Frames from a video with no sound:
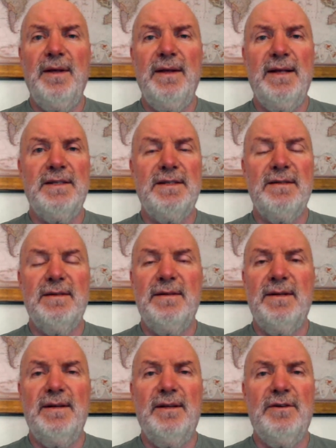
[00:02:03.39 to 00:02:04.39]
I mean, that's
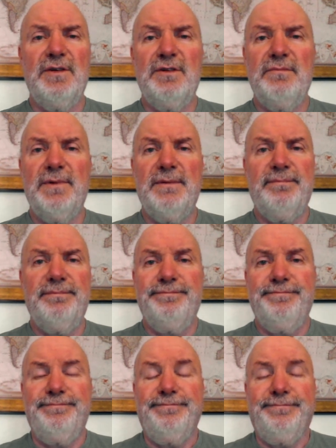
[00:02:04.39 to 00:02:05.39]
another
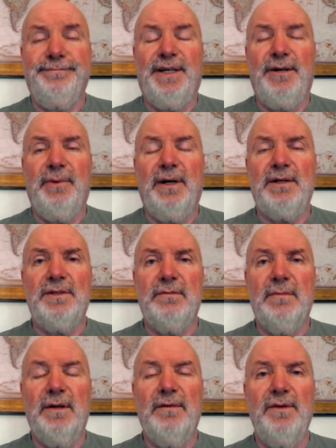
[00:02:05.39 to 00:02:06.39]
100
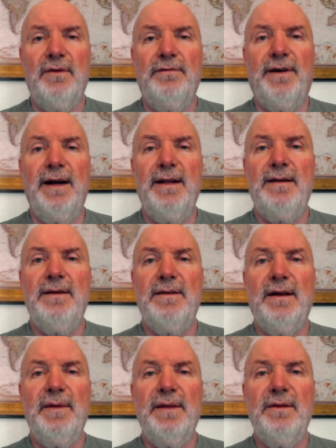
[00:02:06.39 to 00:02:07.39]
bucks if you can find it.
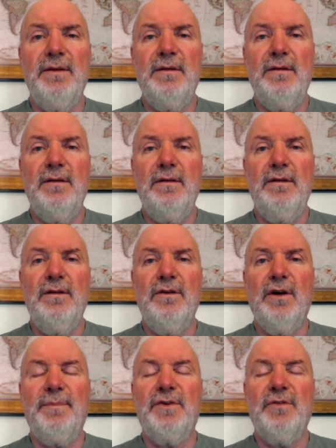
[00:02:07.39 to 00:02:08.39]
I mean,
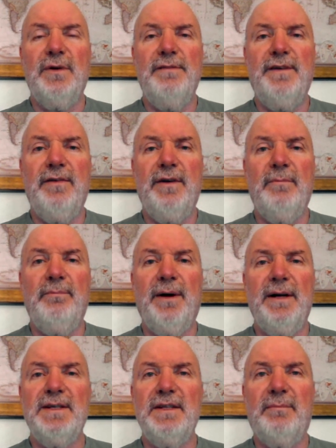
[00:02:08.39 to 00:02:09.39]
you're up to 2,500
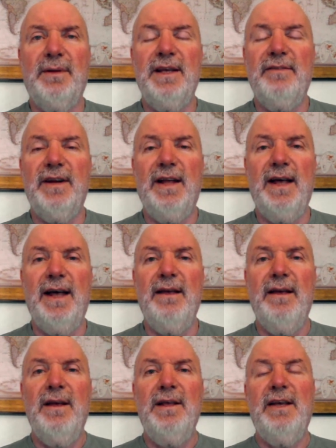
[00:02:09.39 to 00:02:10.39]
bucks in the blink of an
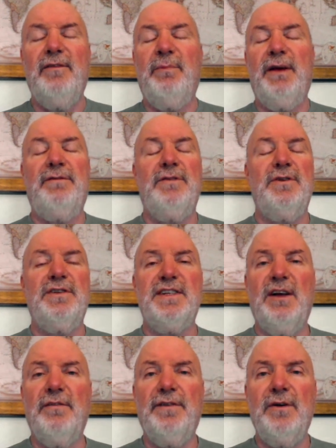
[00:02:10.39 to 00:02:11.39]
eye. You haven't paid for your
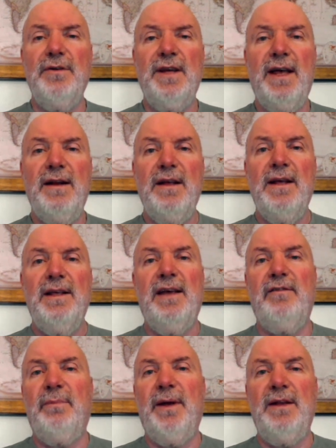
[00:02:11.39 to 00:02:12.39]
cell phone yet.
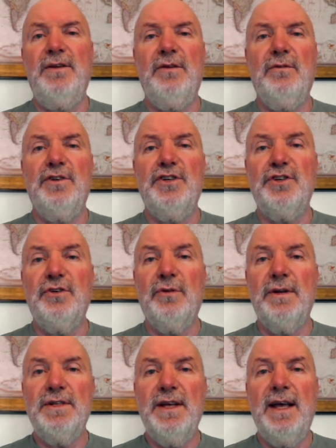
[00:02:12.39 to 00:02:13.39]
You haven't paid your
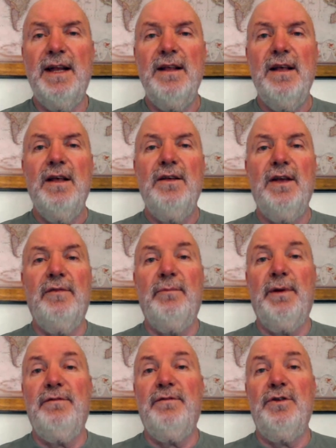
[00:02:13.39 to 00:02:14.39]
insurance yet. You
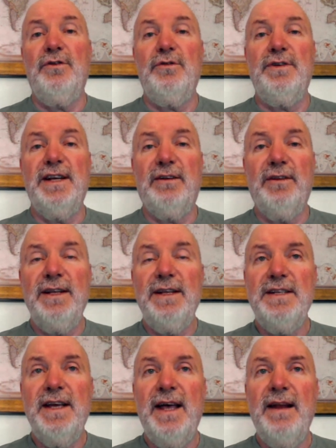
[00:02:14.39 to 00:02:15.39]
haven't paid for your
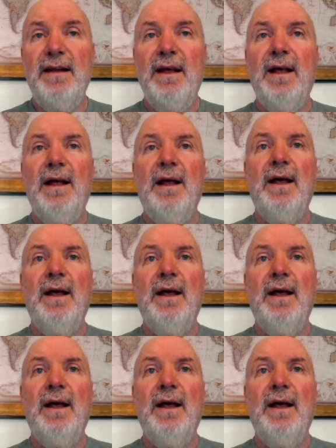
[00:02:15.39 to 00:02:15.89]
utilities yet.